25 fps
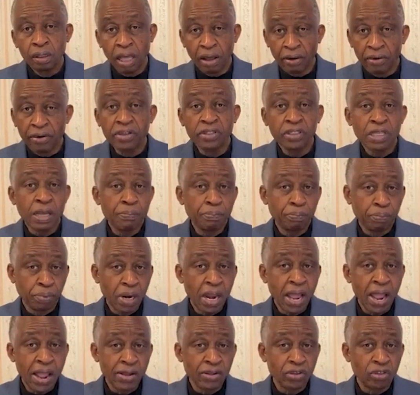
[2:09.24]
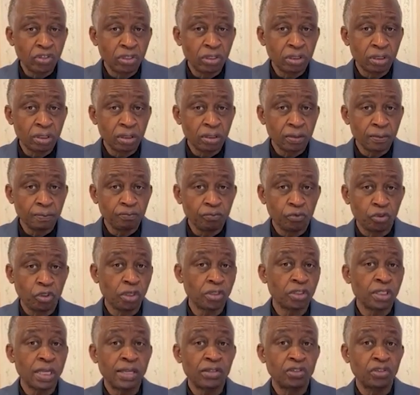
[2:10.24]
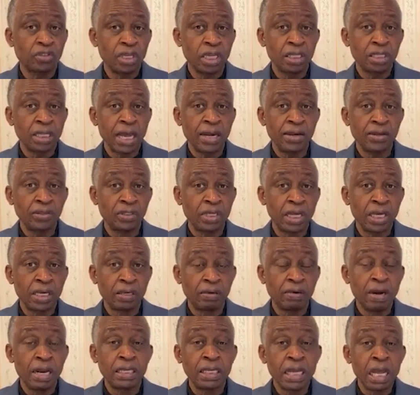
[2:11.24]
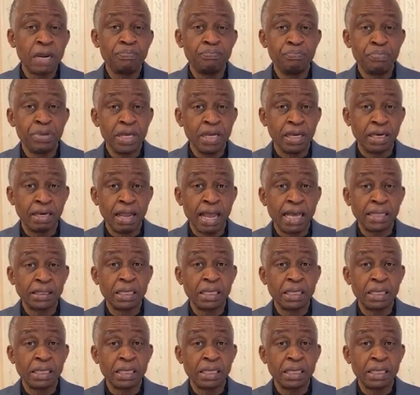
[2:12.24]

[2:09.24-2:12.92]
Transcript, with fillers: There is a place, just as Satan is a created being,